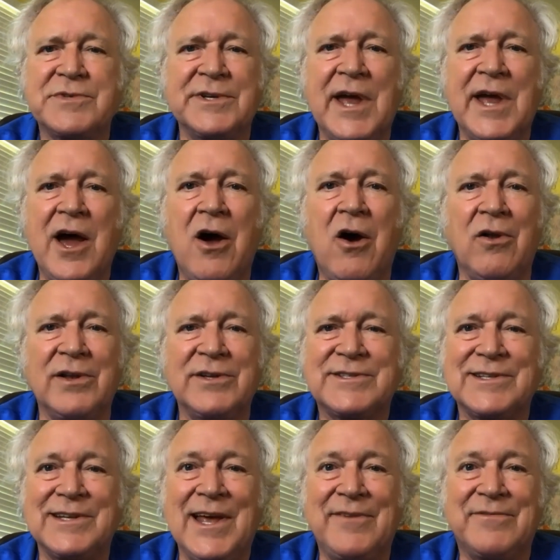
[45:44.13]
And now all
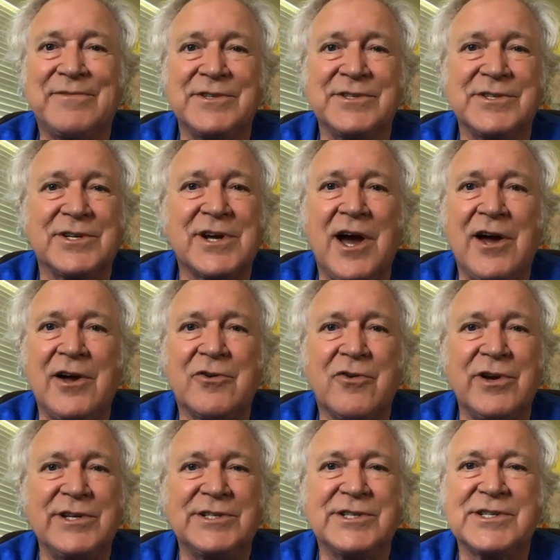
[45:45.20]
that's left is a
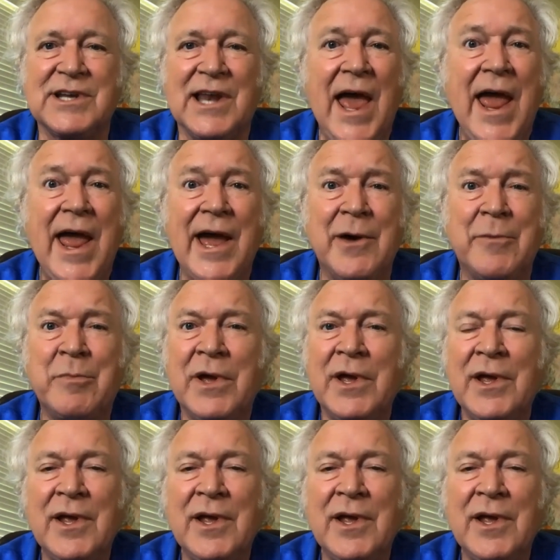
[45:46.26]
concrete slab.